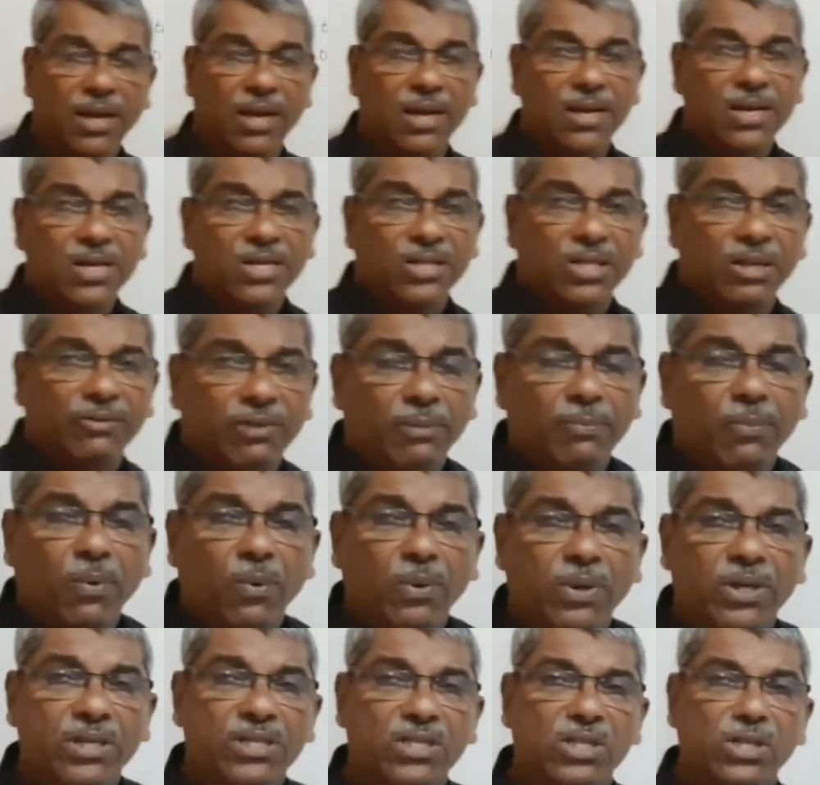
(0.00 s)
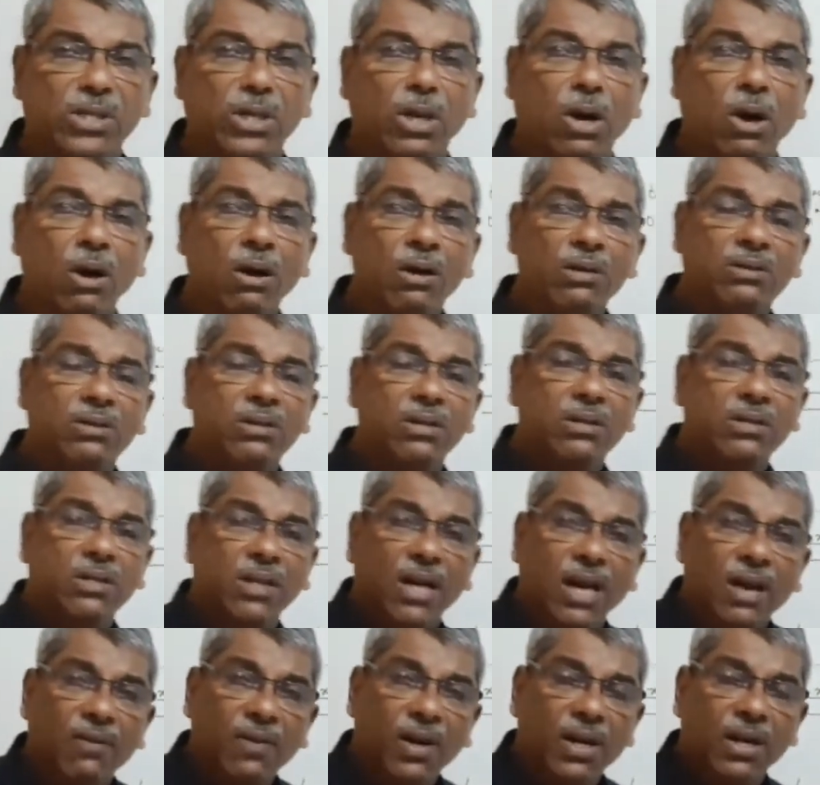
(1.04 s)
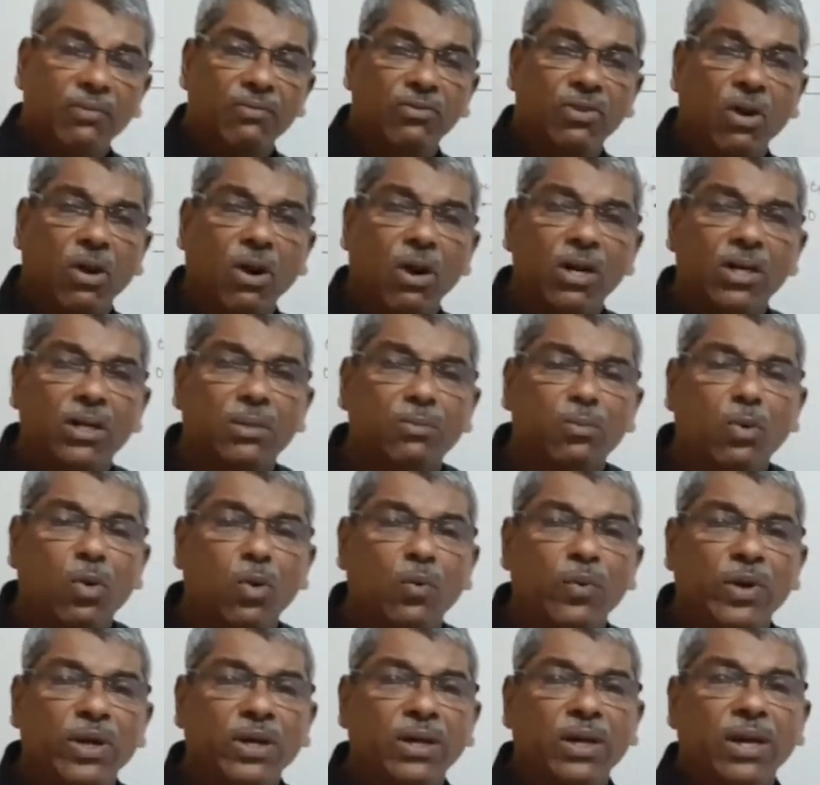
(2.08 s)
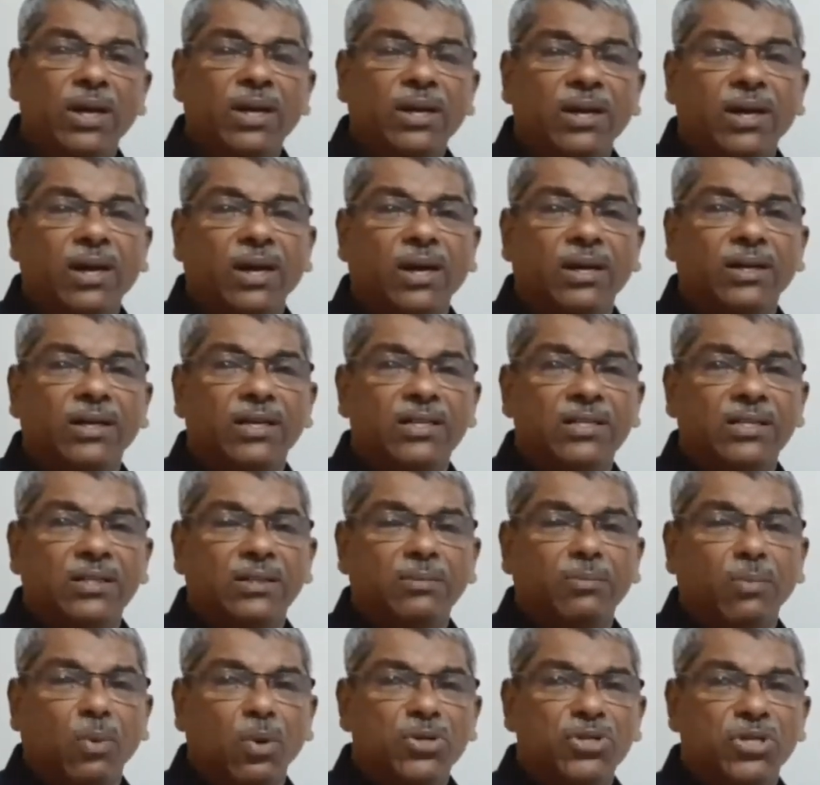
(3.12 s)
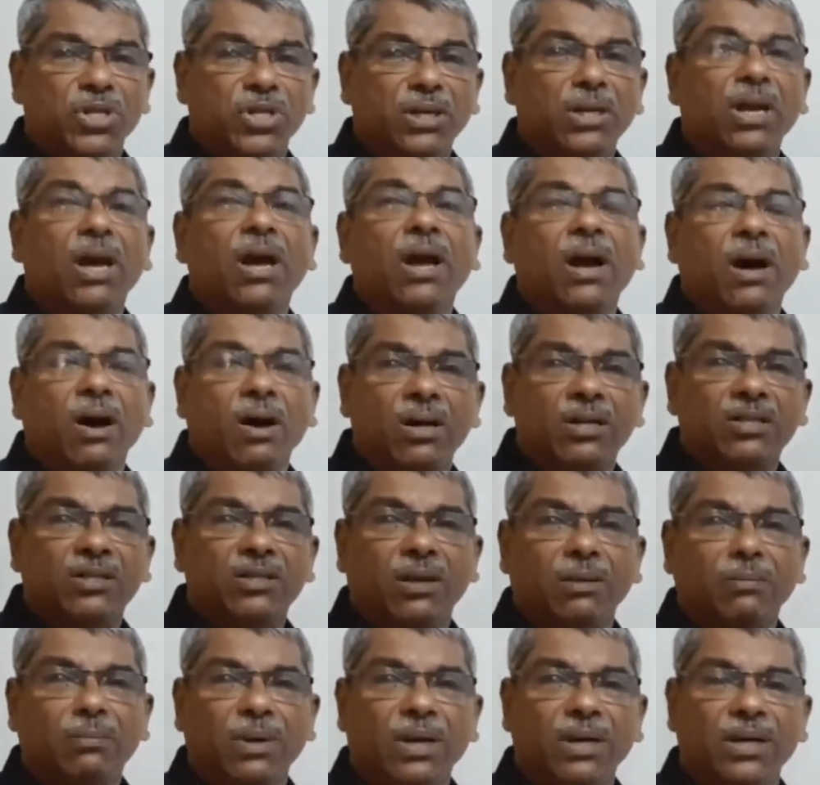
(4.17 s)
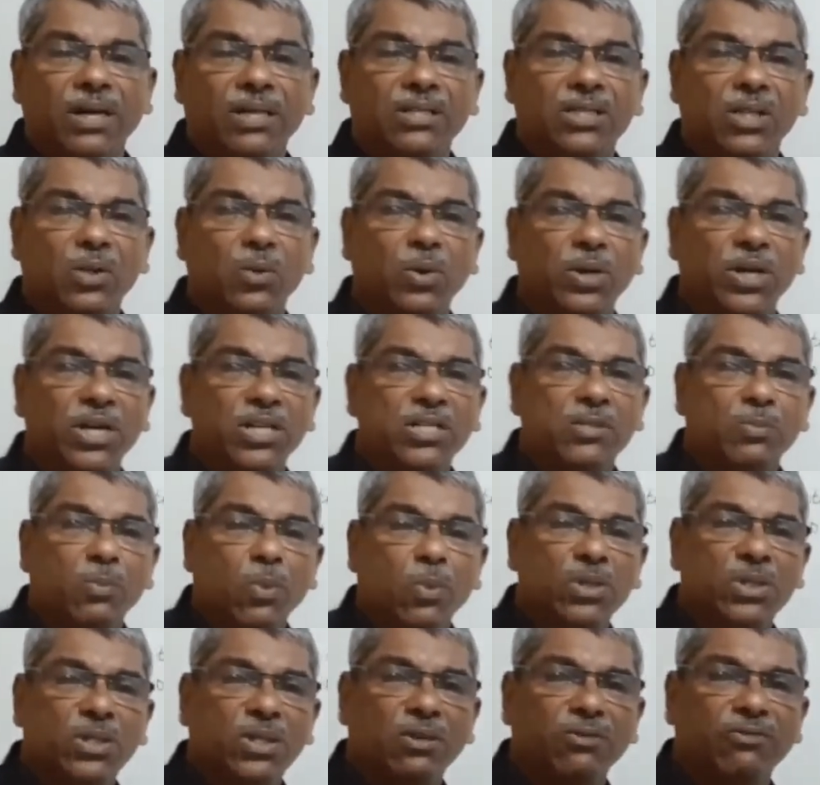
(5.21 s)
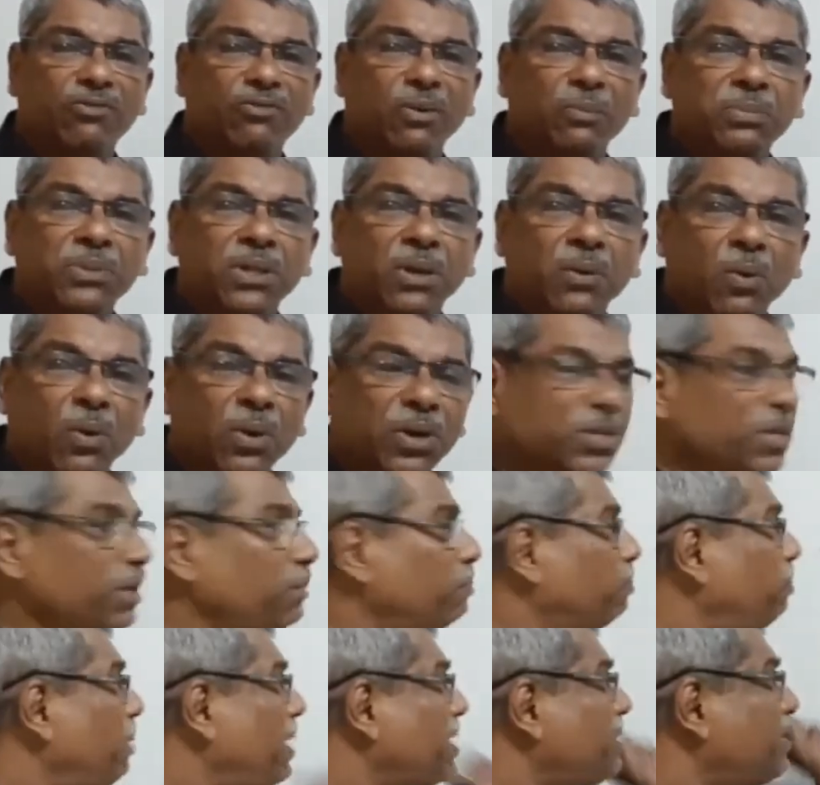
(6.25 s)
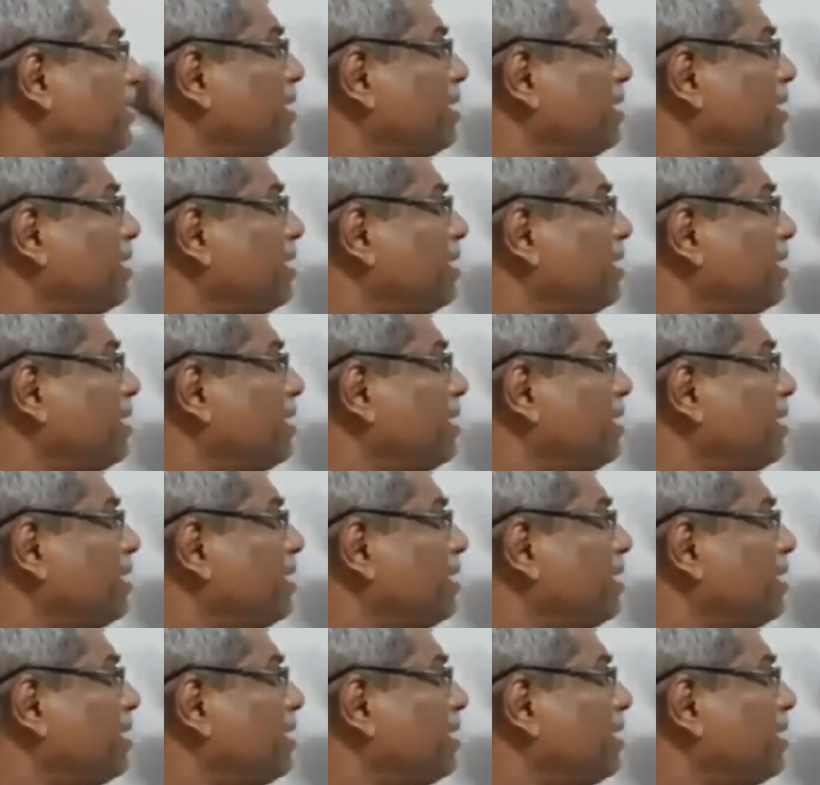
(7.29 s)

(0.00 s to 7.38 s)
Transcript: So if the body is not traveling, not moving its motion or executing its motion from the origin, but